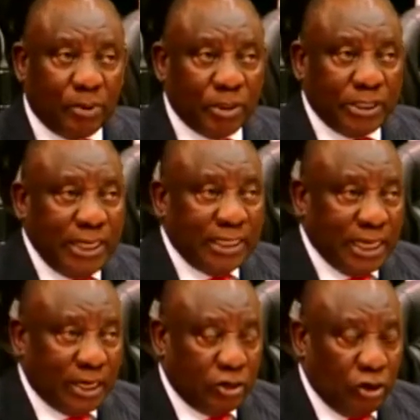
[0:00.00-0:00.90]
brought in
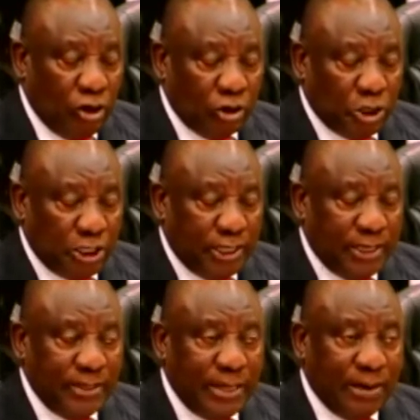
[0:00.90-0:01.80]
technology
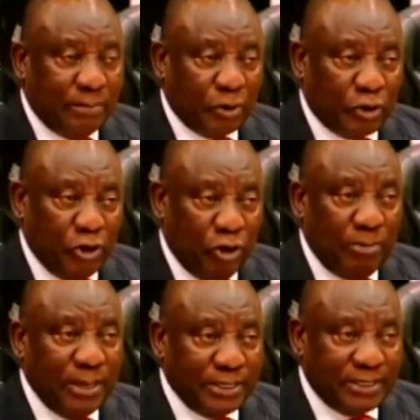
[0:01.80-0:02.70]
in their
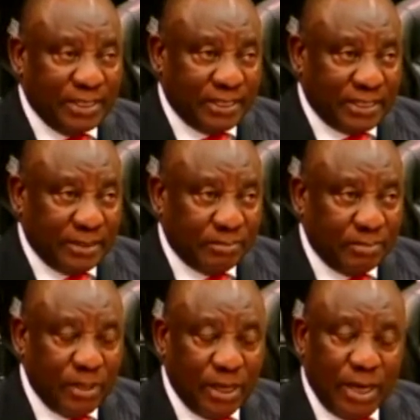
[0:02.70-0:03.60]
procurement
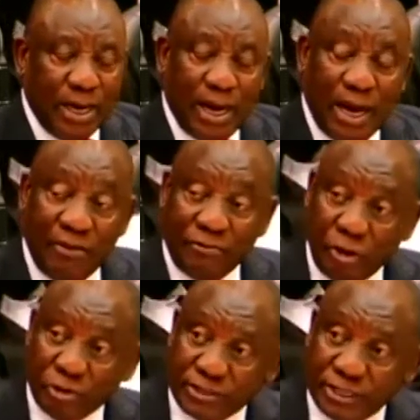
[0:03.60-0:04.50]
system have
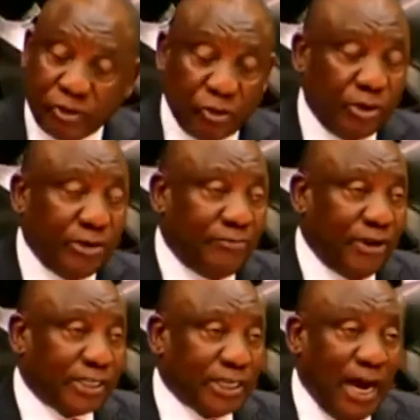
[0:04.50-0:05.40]
used it to good
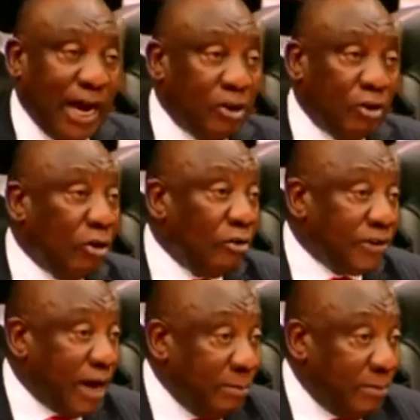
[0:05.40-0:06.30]
effect. I know
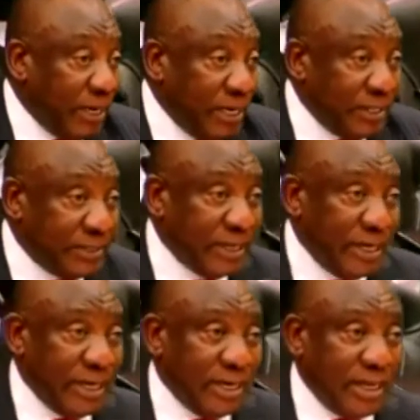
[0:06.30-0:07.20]
of companies
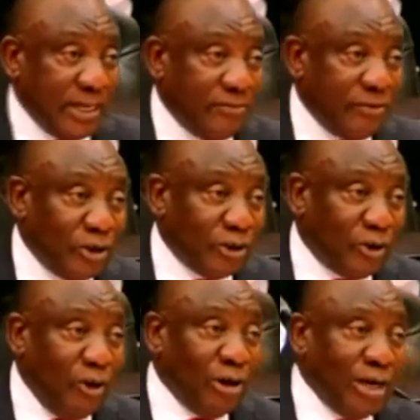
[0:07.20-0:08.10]
that have
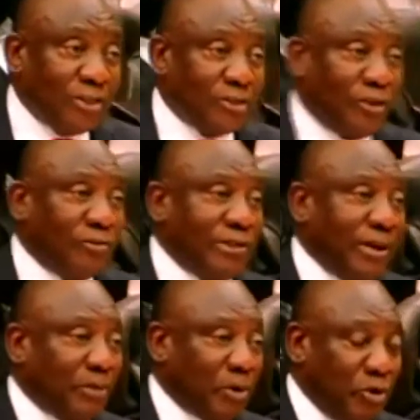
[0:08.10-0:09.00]
not only
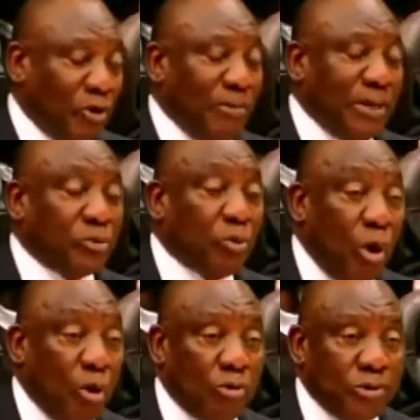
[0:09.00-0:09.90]
solved their procurement
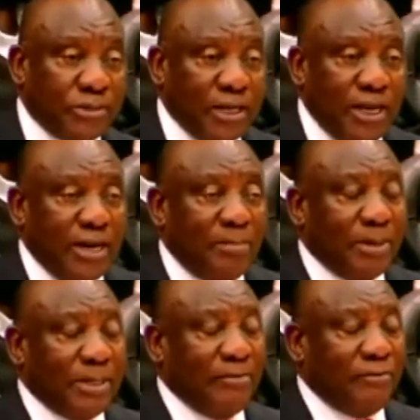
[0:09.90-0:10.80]
woes,
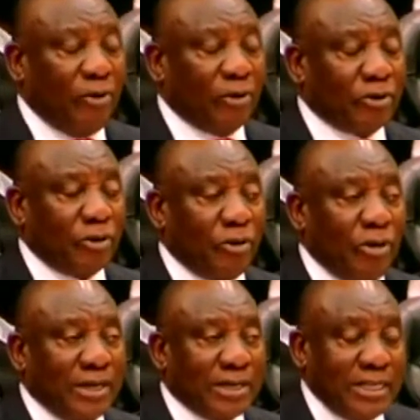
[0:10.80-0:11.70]
but they've
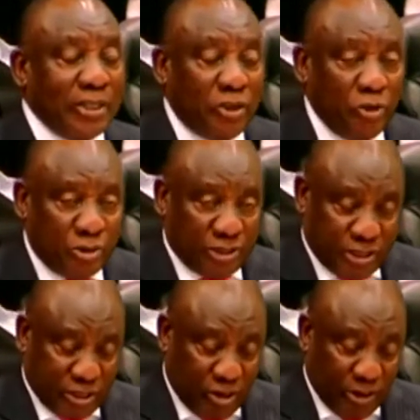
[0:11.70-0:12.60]
also
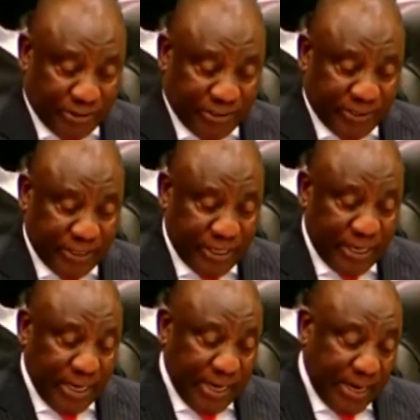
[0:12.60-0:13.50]
reduced costs.
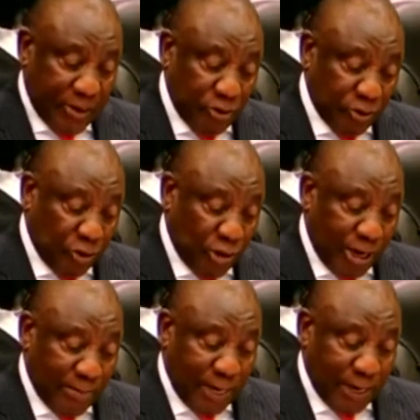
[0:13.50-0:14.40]
Now, you
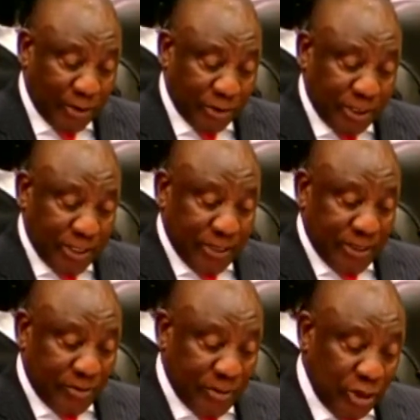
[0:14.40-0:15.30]
talk about
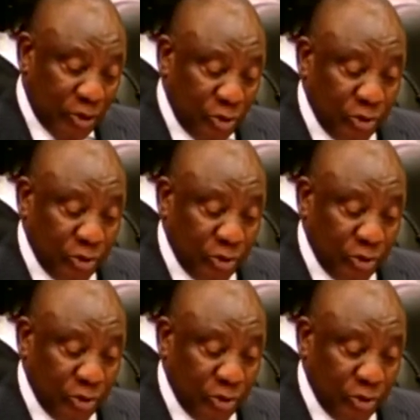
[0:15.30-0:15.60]
we